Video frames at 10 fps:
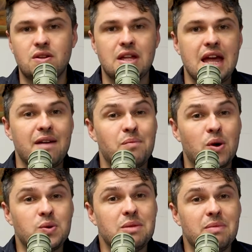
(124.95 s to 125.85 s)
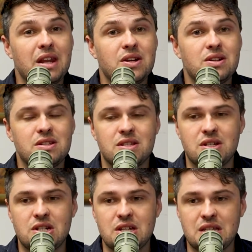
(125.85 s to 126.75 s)
Do they have multi-managers? Is
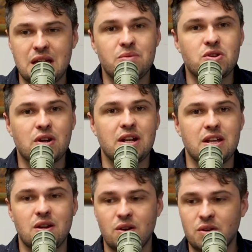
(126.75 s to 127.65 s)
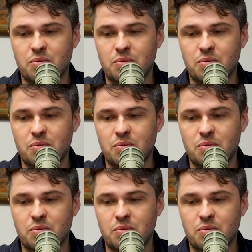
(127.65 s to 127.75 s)
it just them trying to,